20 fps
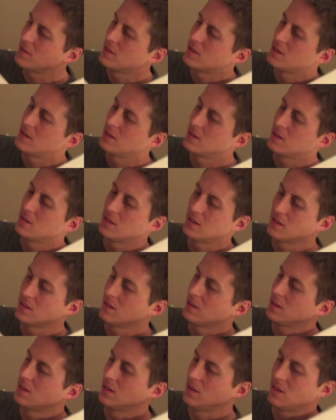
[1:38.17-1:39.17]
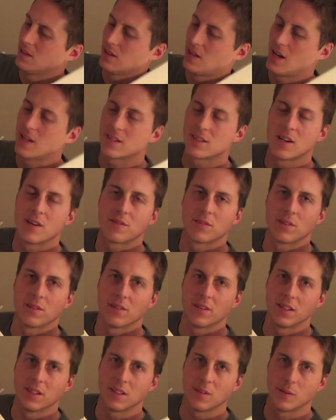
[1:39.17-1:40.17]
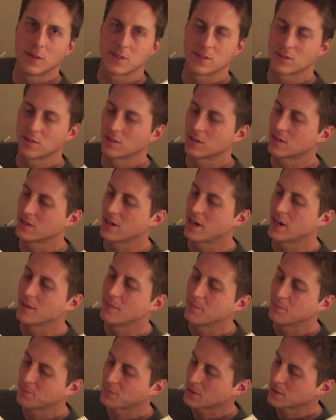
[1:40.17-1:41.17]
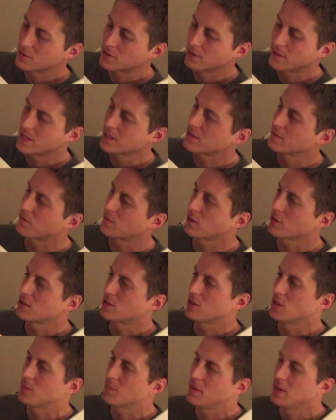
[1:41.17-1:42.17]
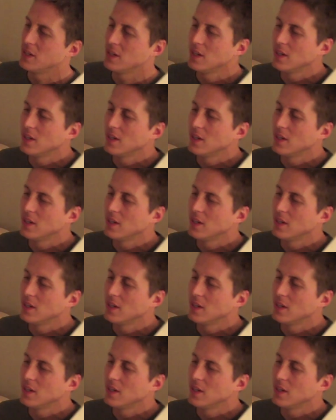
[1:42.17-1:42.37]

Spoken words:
a lot tougher than the original design. So that's the first tip.